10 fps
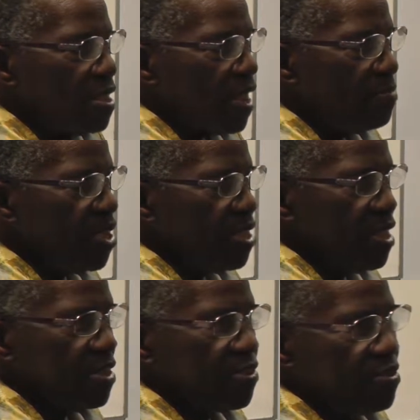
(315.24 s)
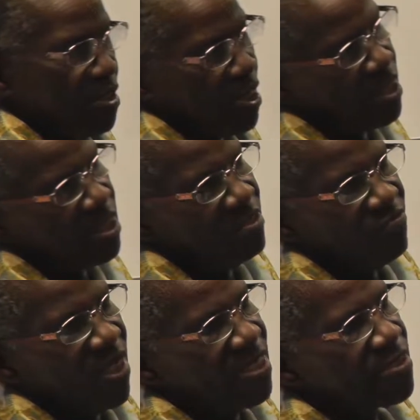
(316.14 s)
Coming next to that is
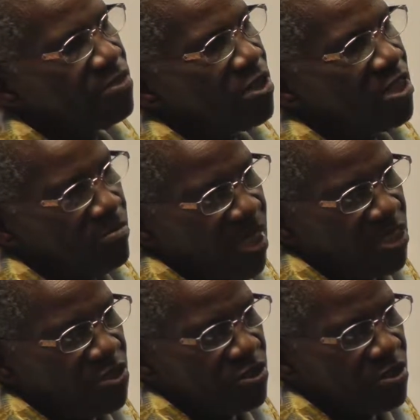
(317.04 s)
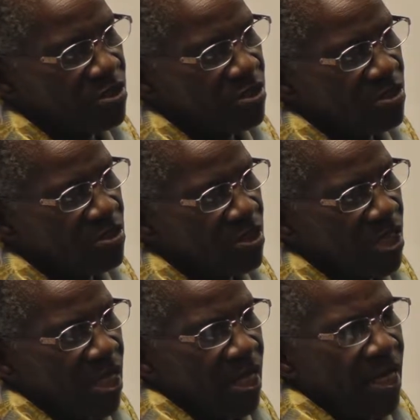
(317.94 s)
vascular dementia.
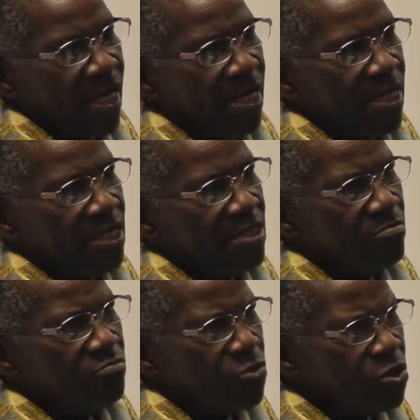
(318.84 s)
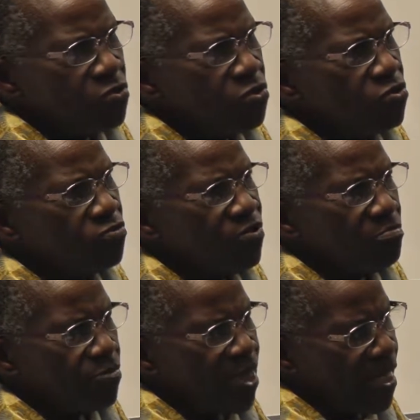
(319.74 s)
And most of the
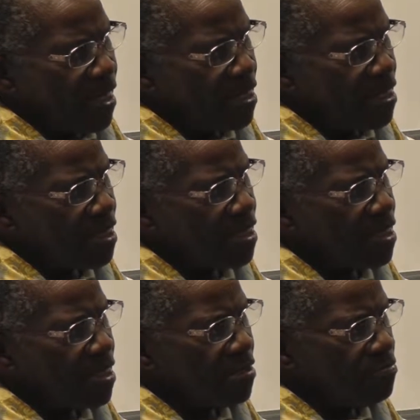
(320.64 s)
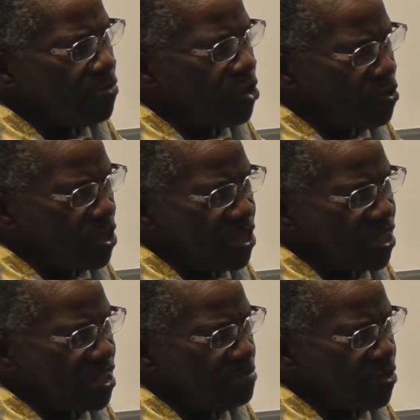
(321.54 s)
black
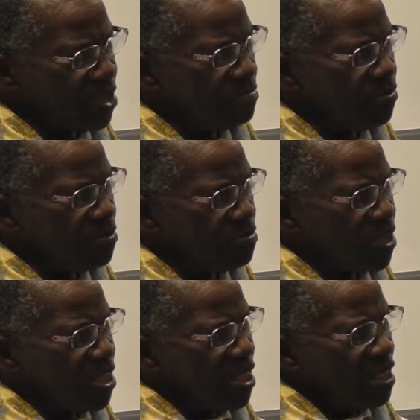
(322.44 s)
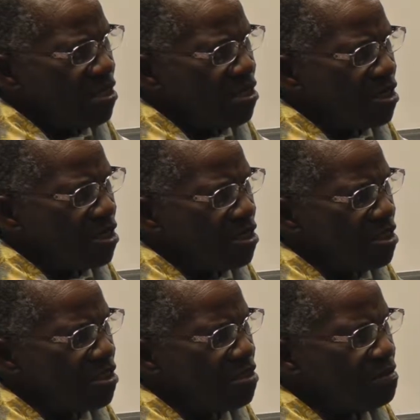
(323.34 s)
community people
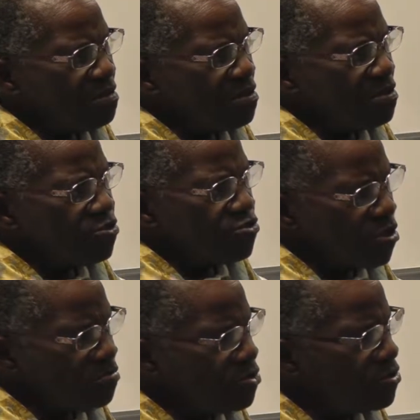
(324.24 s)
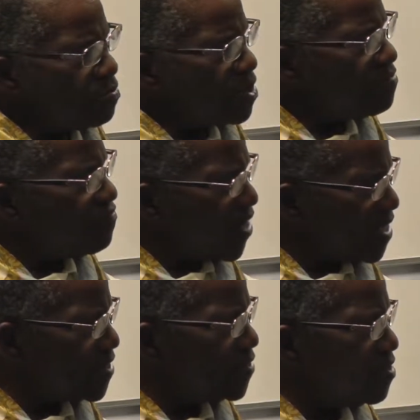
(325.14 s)
are troubled with
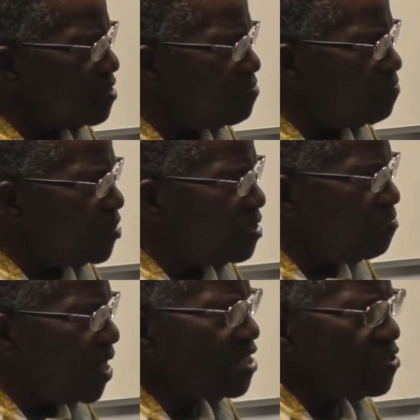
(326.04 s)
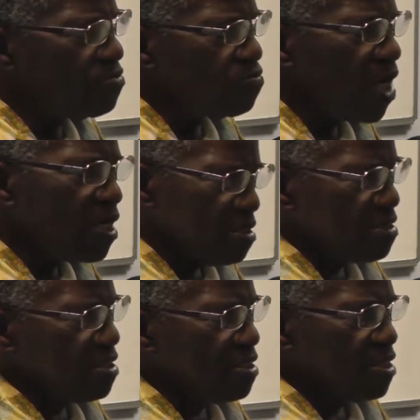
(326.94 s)
vascular dementia
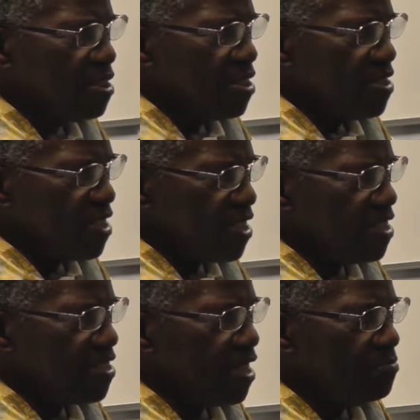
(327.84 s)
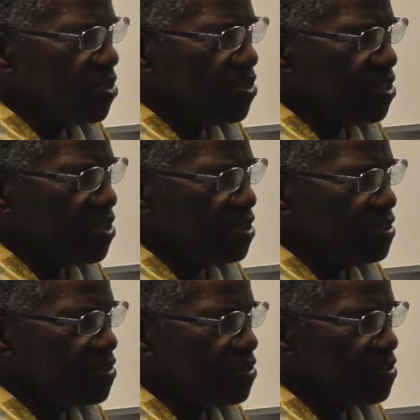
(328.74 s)
rather than Alzheimer's
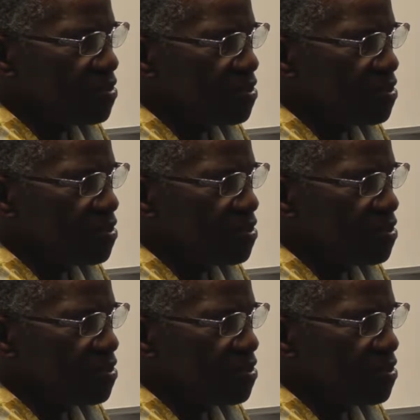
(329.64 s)
disease.